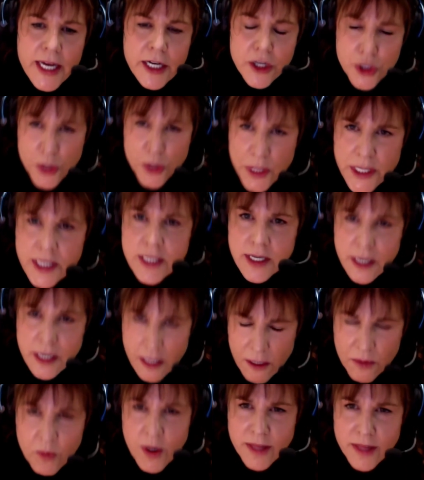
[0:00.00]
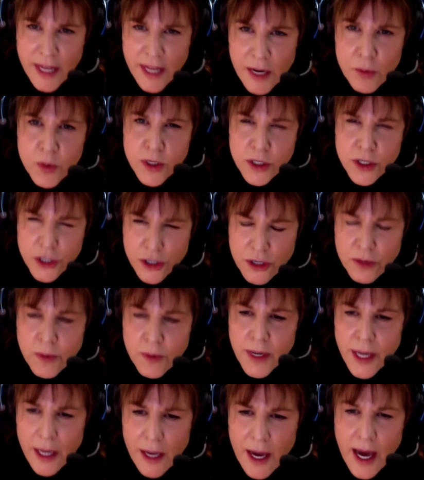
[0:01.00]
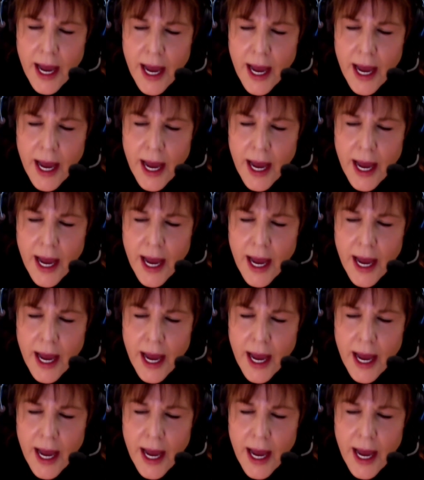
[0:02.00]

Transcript: interested in what they were doing.